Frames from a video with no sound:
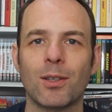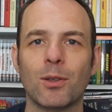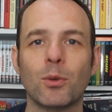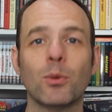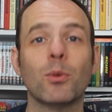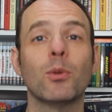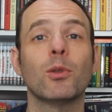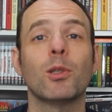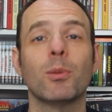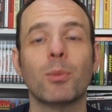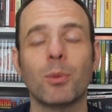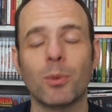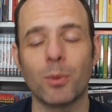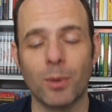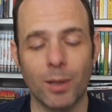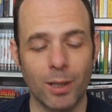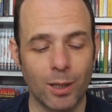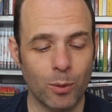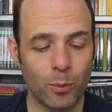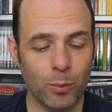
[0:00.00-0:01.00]

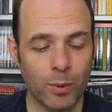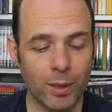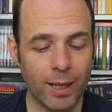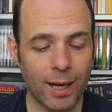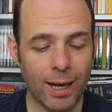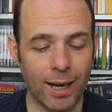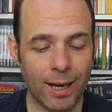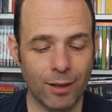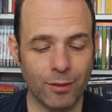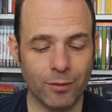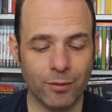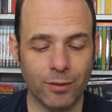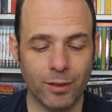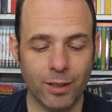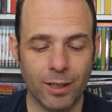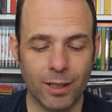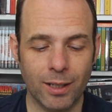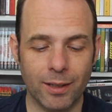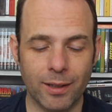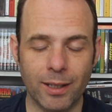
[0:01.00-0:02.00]
notable. We have
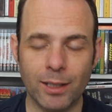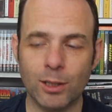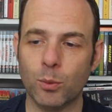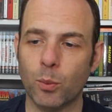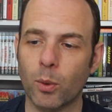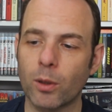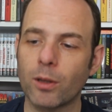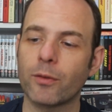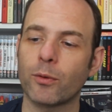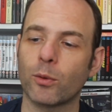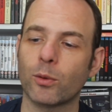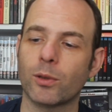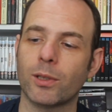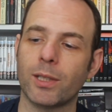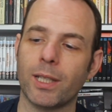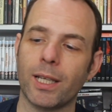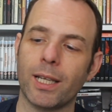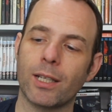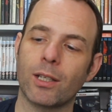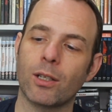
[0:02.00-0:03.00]
this wonderful
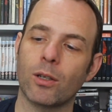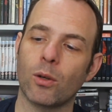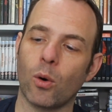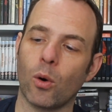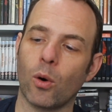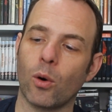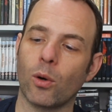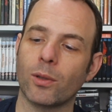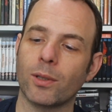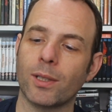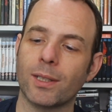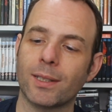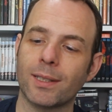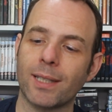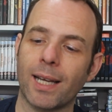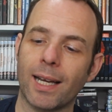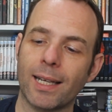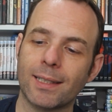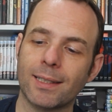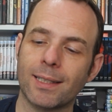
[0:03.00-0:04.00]
take on the
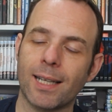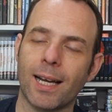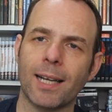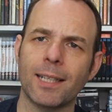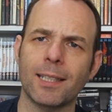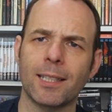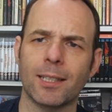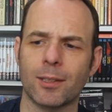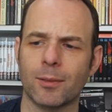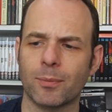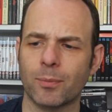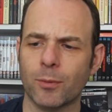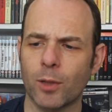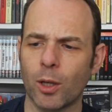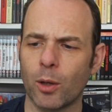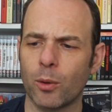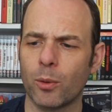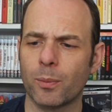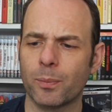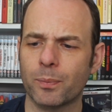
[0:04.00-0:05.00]
Titanic.
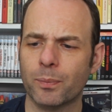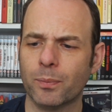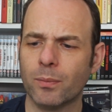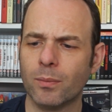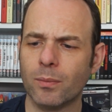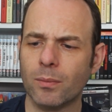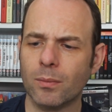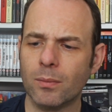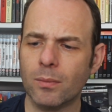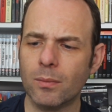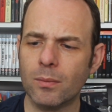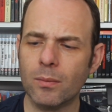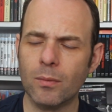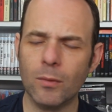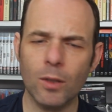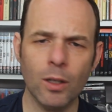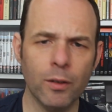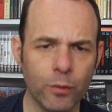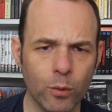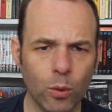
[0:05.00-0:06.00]
Now,
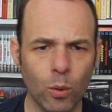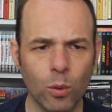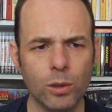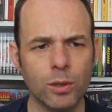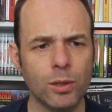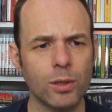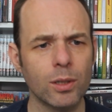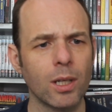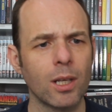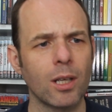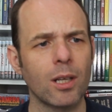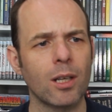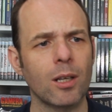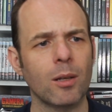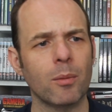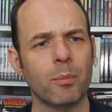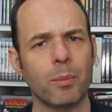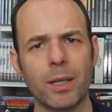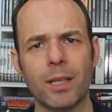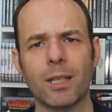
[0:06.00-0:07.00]
of course,
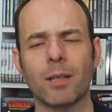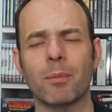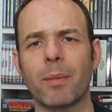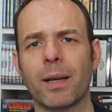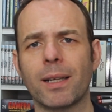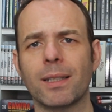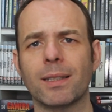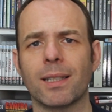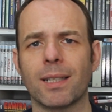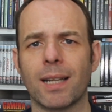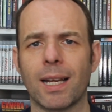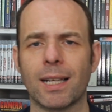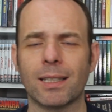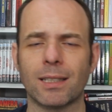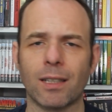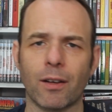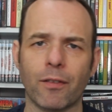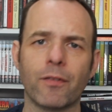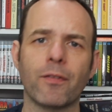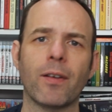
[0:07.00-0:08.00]
bearing in mind that it
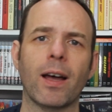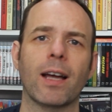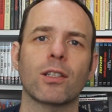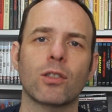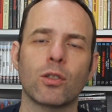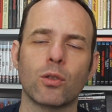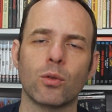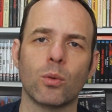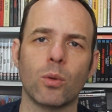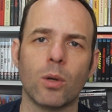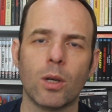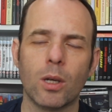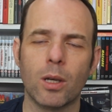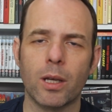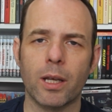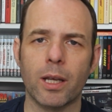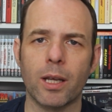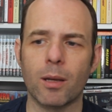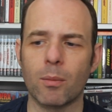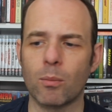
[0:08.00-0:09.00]
is a factual
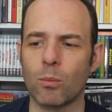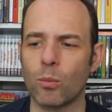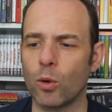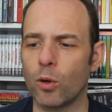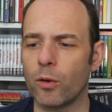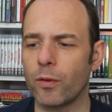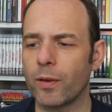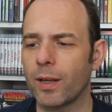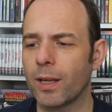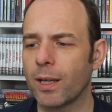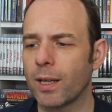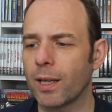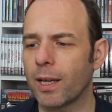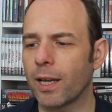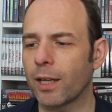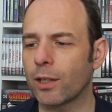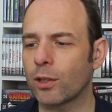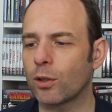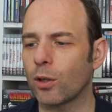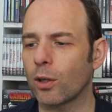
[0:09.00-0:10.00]
uh, movie,
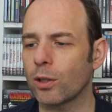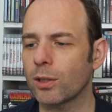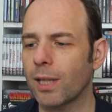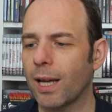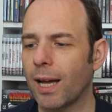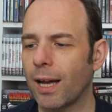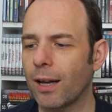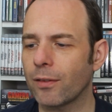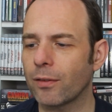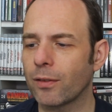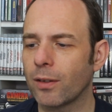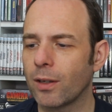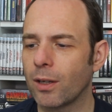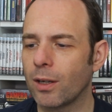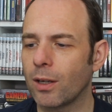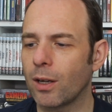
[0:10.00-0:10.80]
it does have